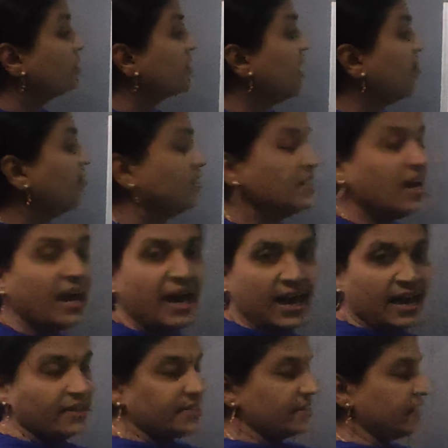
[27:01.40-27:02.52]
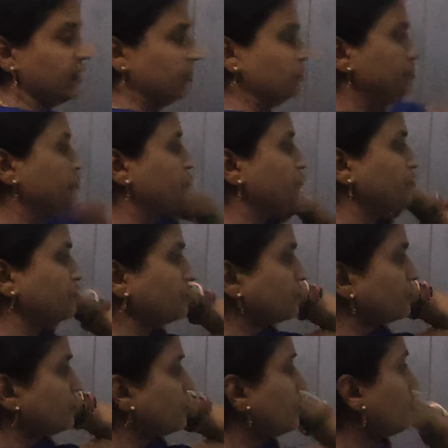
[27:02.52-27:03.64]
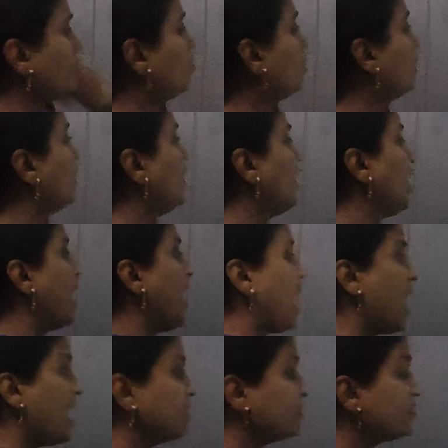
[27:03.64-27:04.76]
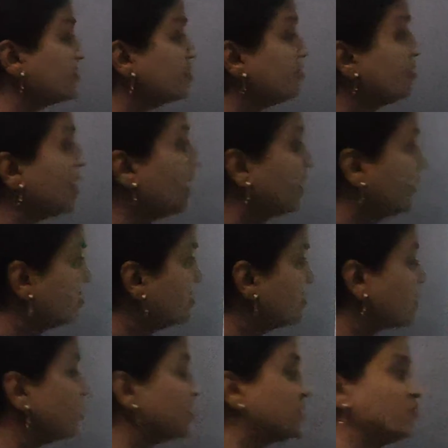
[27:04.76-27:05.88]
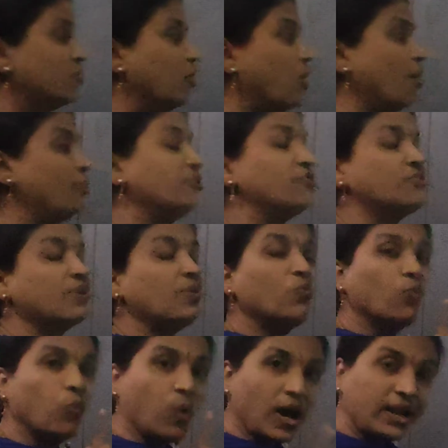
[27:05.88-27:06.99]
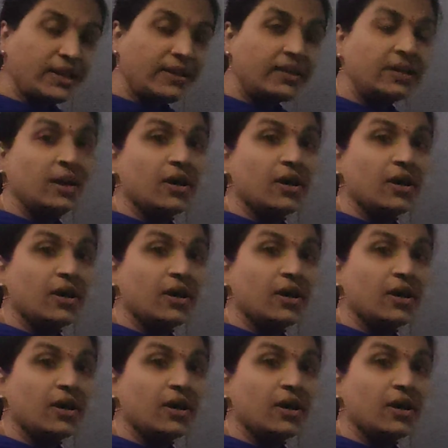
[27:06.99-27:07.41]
having the egg cell. Okay, as this egg cell is formed from one